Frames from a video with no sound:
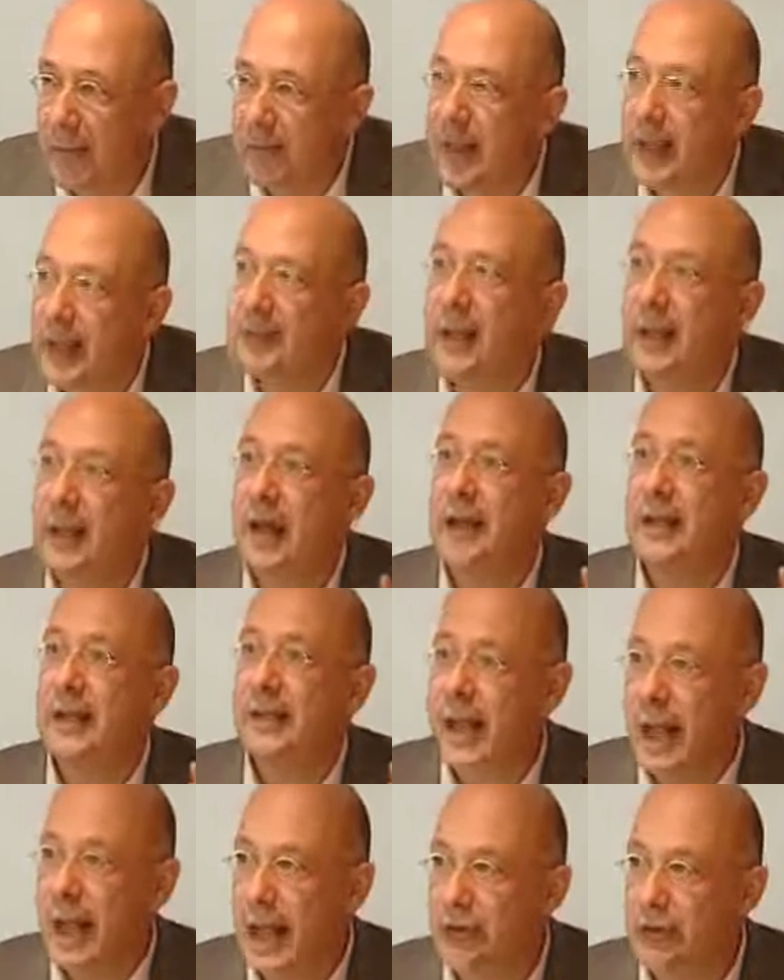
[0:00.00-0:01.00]
that they are
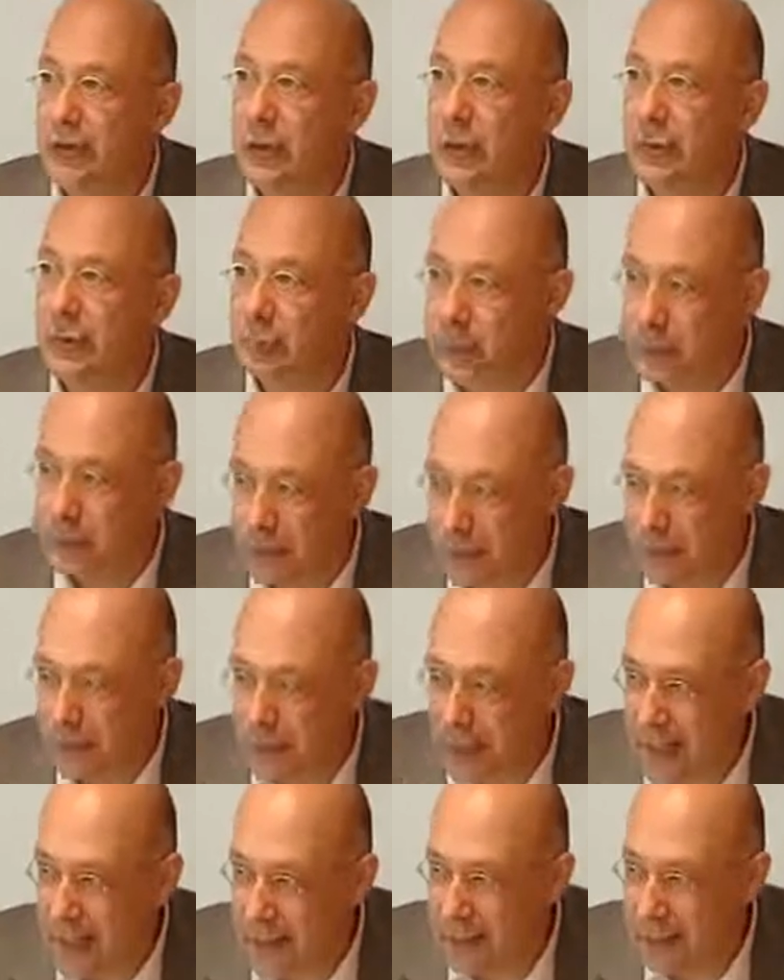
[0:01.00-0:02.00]
there to
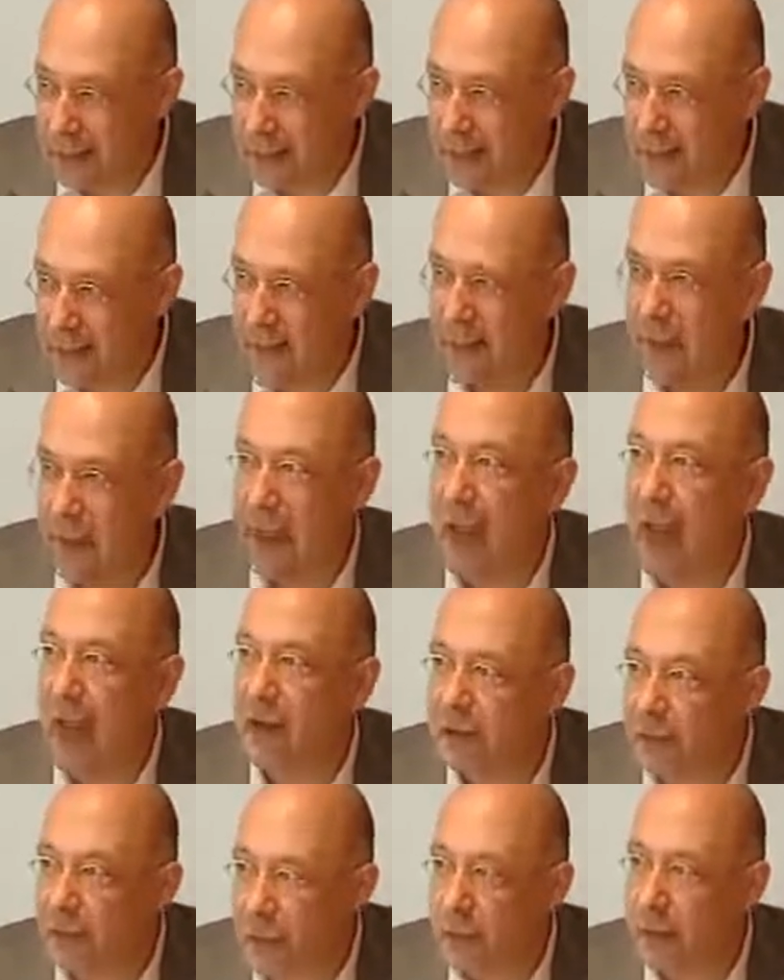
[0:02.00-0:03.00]
protect
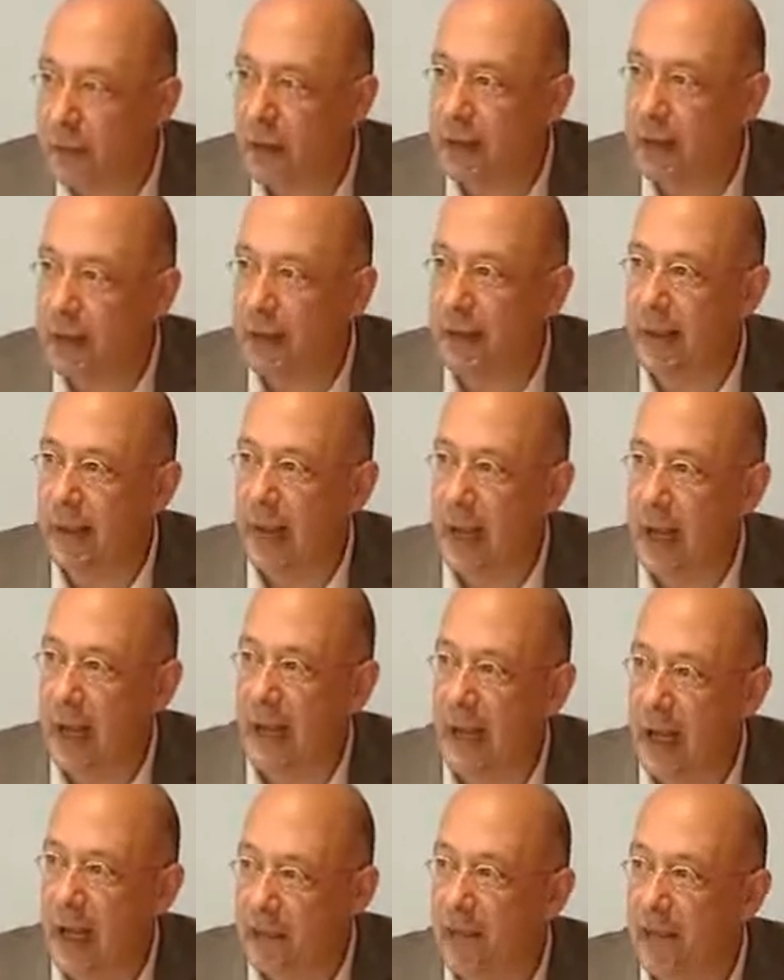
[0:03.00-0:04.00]
everybody
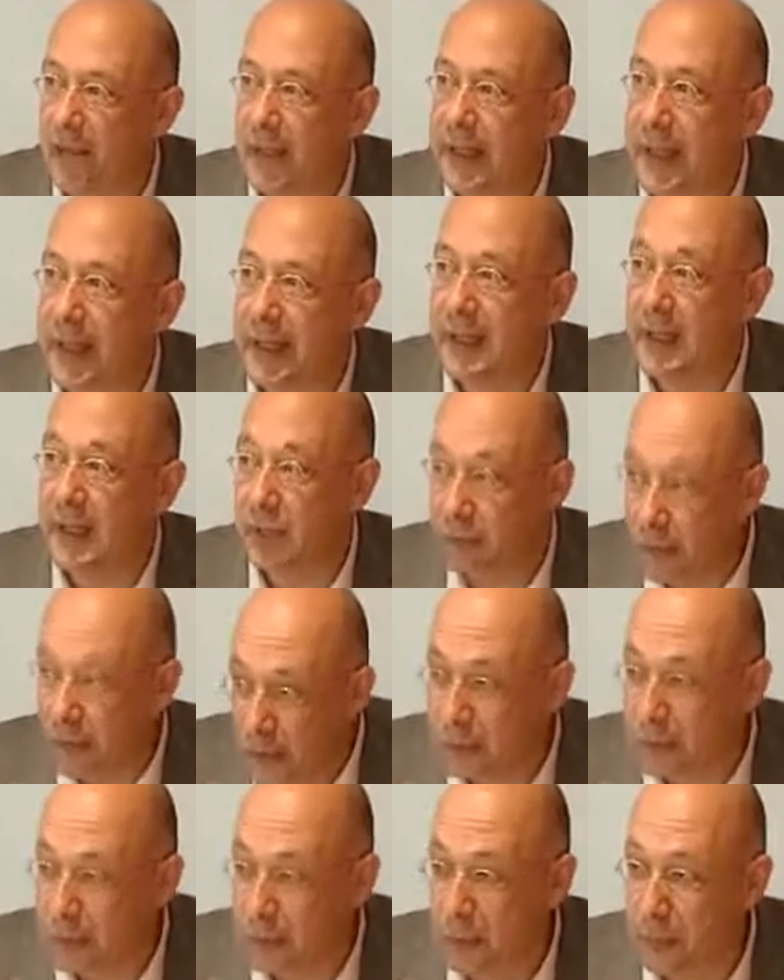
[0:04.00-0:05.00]
and everything that is
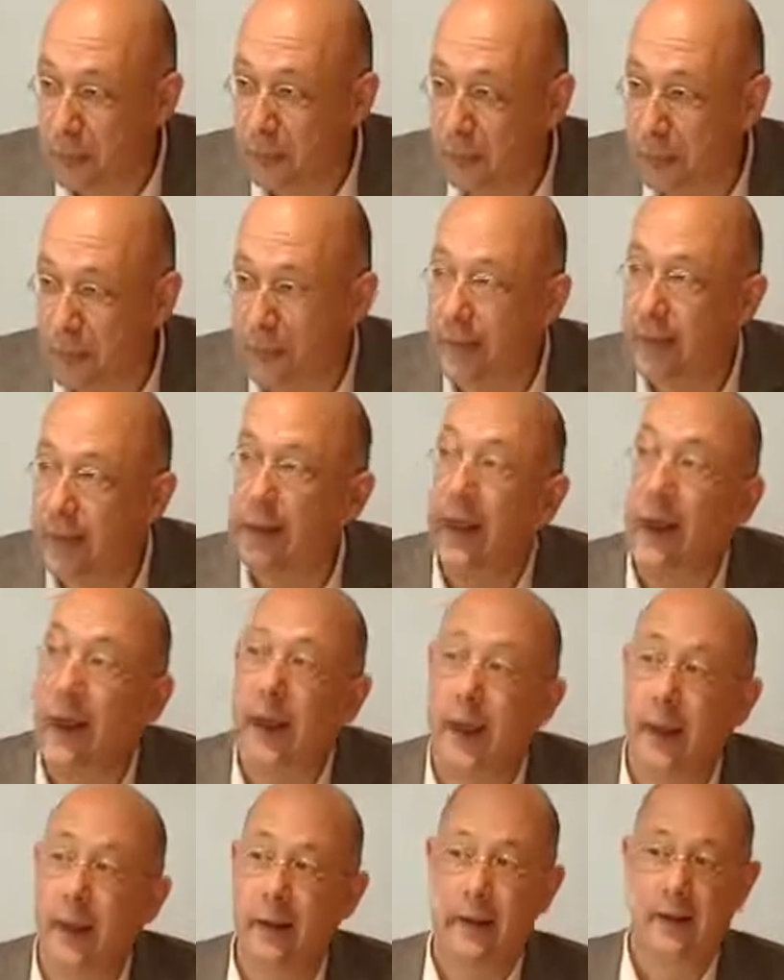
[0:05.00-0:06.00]
vulnerable,
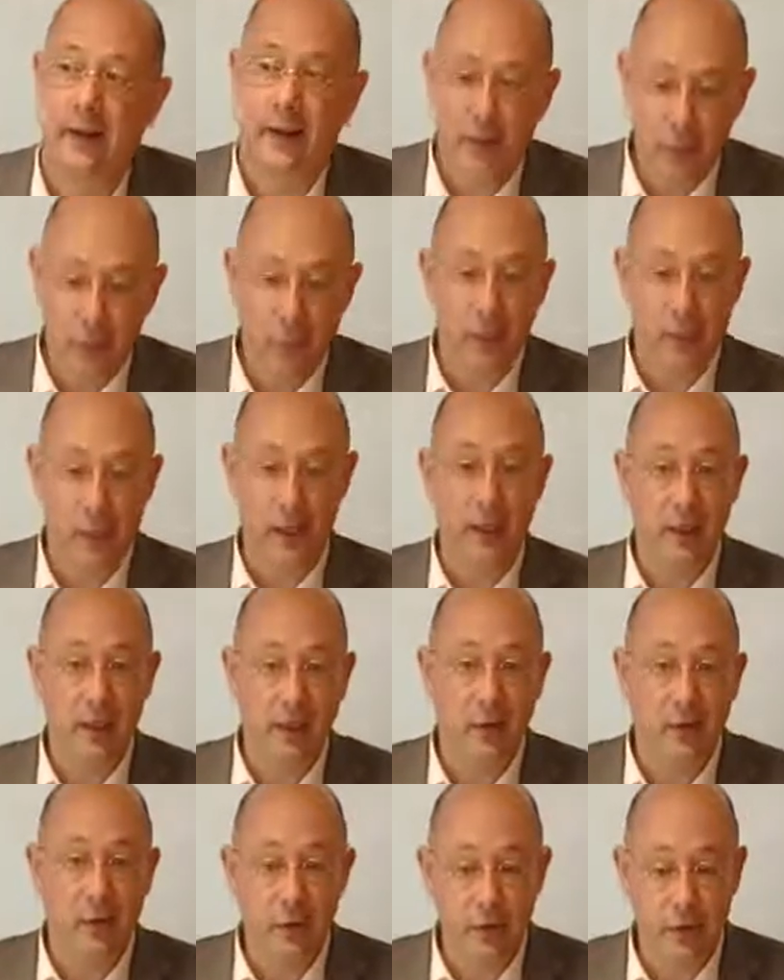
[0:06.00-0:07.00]
which
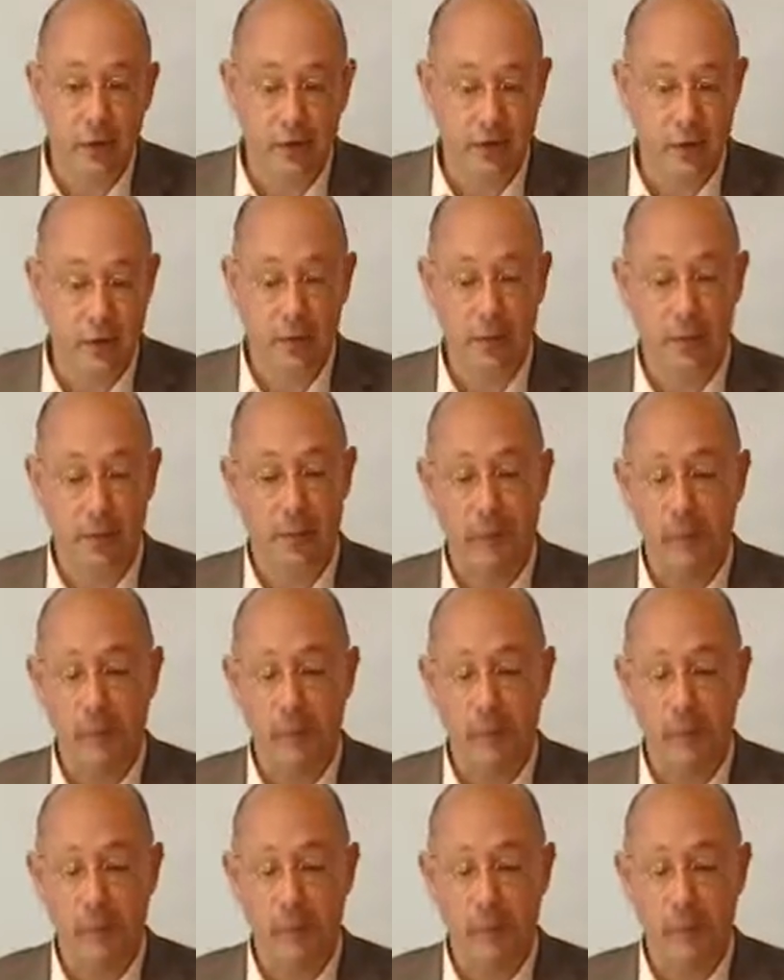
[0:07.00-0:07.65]
includes